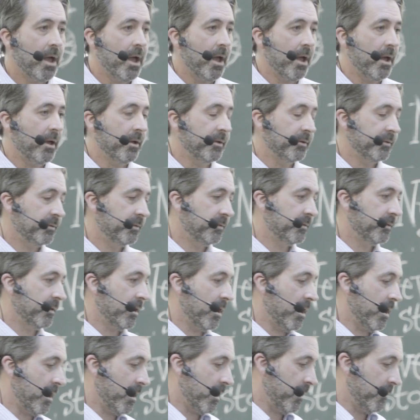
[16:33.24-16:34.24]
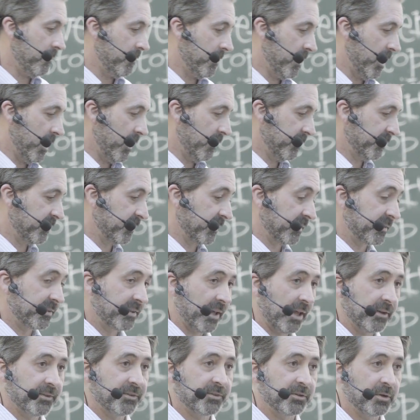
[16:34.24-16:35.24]
as a
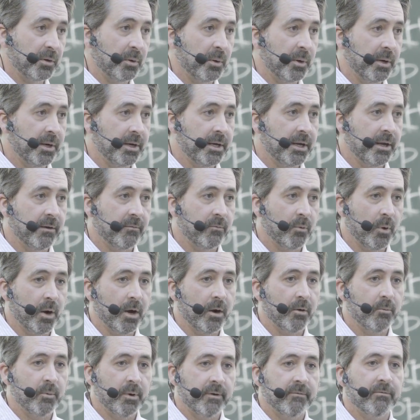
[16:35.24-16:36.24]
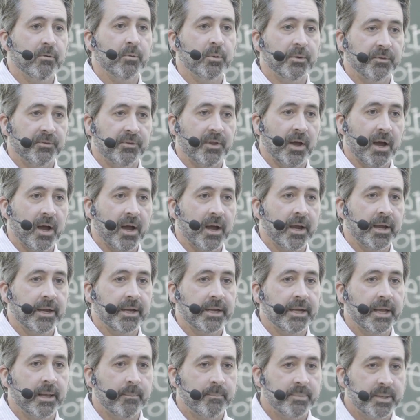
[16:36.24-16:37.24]
success story of where a river was
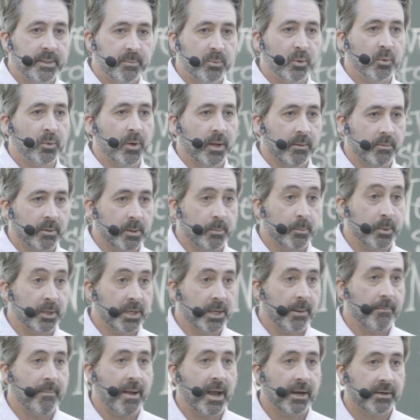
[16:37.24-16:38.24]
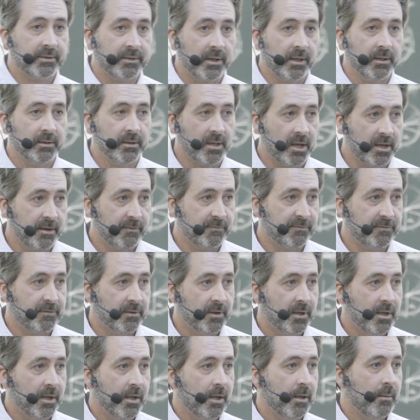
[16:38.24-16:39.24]
dying and people were able to bring it back to life
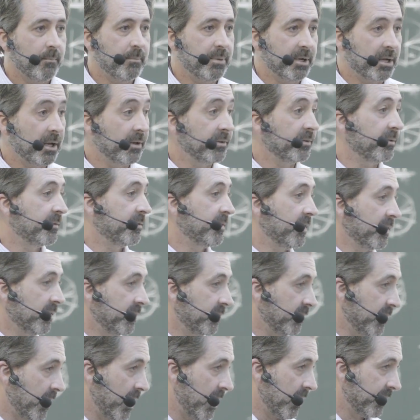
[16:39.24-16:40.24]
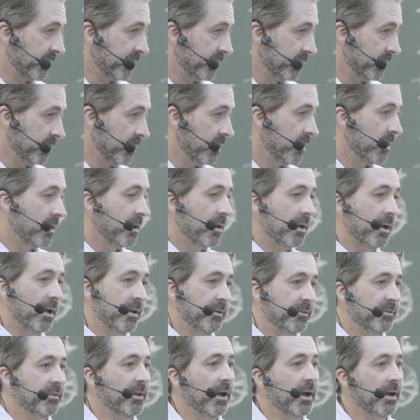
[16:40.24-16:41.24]
because of citizen action
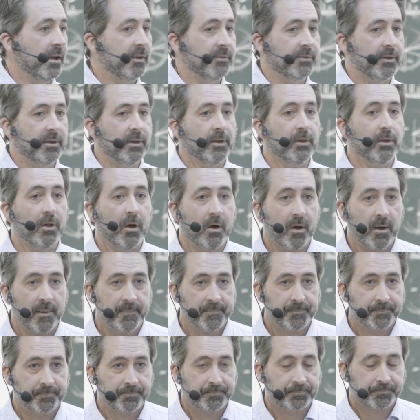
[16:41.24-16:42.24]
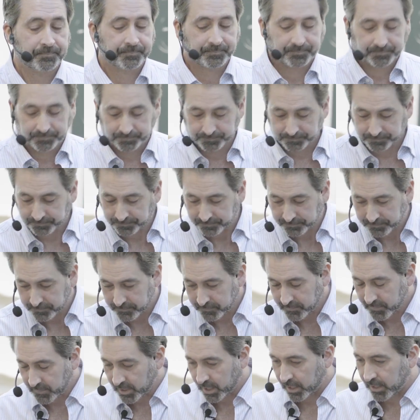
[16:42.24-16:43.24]
and science and the law.
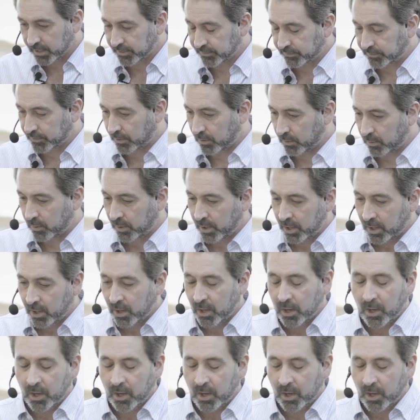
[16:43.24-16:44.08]
And so